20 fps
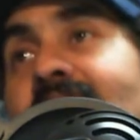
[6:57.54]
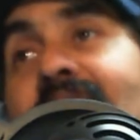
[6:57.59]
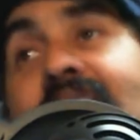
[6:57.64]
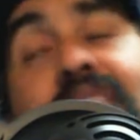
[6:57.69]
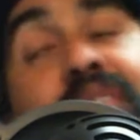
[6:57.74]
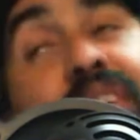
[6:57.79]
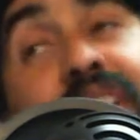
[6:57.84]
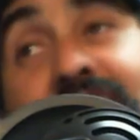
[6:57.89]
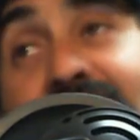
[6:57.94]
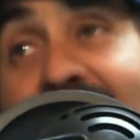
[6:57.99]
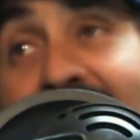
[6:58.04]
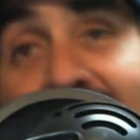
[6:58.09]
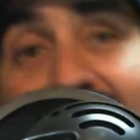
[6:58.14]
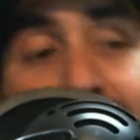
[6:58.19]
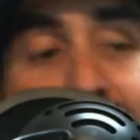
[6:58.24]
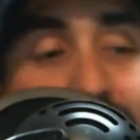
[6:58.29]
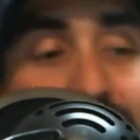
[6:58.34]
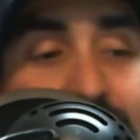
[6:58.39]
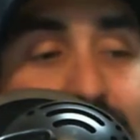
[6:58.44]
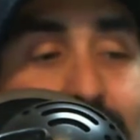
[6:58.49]
but
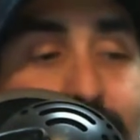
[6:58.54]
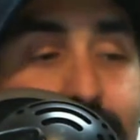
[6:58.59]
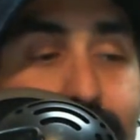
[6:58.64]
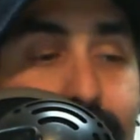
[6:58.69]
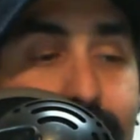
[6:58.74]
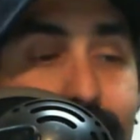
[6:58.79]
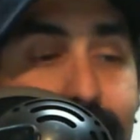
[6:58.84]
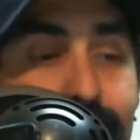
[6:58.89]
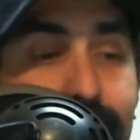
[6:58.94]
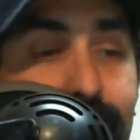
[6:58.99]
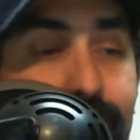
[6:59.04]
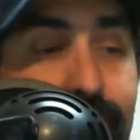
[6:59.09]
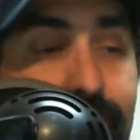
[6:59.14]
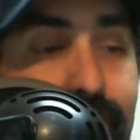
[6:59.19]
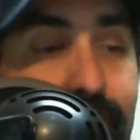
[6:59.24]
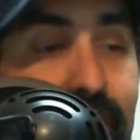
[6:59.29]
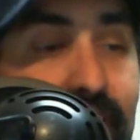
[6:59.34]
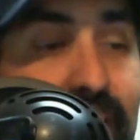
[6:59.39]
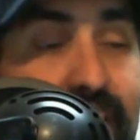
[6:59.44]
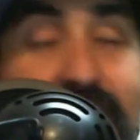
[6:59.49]
tired out.
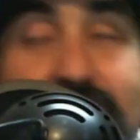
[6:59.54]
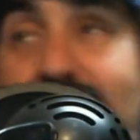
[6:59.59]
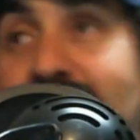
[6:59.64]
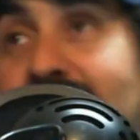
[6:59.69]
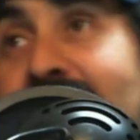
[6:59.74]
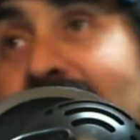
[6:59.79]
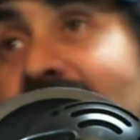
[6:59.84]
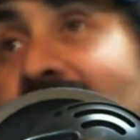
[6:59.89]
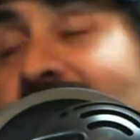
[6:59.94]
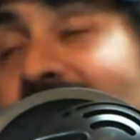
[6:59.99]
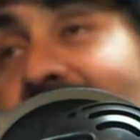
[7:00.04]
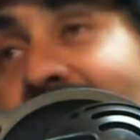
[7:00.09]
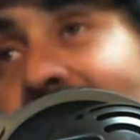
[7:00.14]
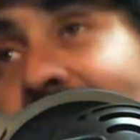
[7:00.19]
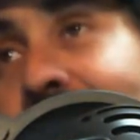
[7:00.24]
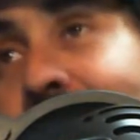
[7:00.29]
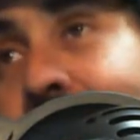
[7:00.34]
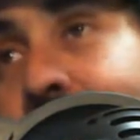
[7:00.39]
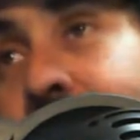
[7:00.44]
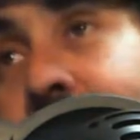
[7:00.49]
It just didn't like.
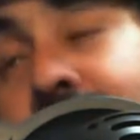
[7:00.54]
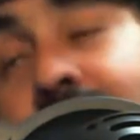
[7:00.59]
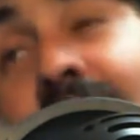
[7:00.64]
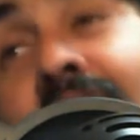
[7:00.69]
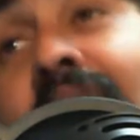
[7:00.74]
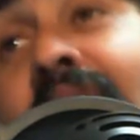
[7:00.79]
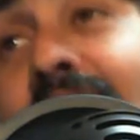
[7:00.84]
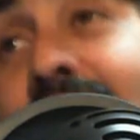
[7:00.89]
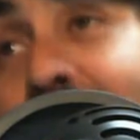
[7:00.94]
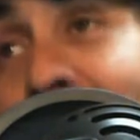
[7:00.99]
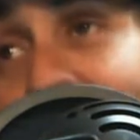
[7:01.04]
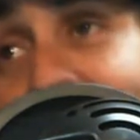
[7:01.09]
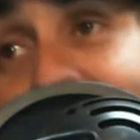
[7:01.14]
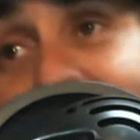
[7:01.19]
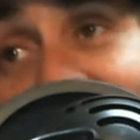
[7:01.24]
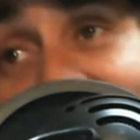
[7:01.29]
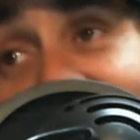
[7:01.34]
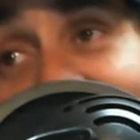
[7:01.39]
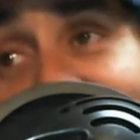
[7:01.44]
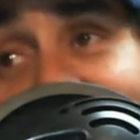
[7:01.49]
I'm
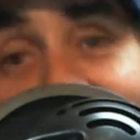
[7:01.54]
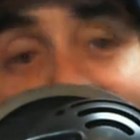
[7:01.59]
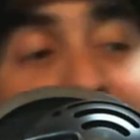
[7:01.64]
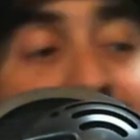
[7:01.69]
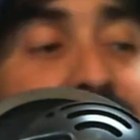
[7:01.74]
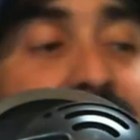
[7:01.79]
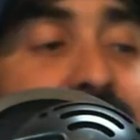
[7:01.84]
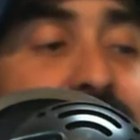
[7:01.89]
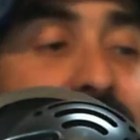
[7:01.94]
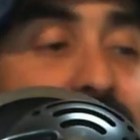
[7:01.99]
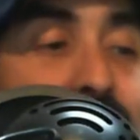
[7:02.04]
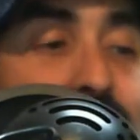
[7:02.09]
thinking that